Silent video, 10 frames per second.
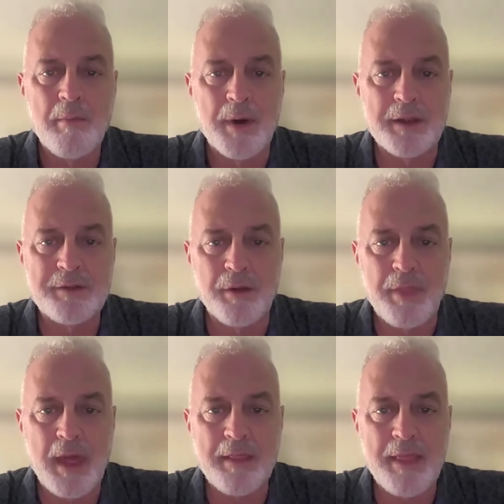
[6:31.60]
But so
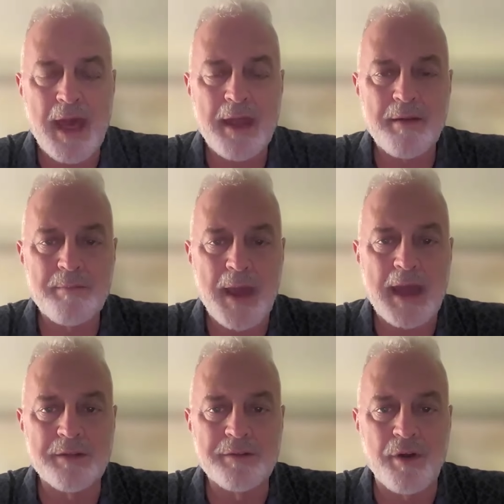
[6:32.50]
that that
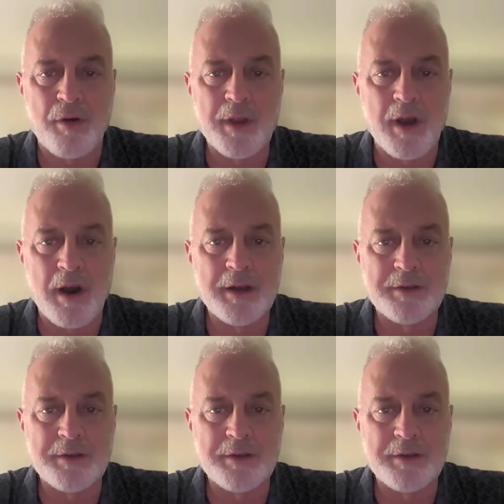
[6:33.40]
battle is going on,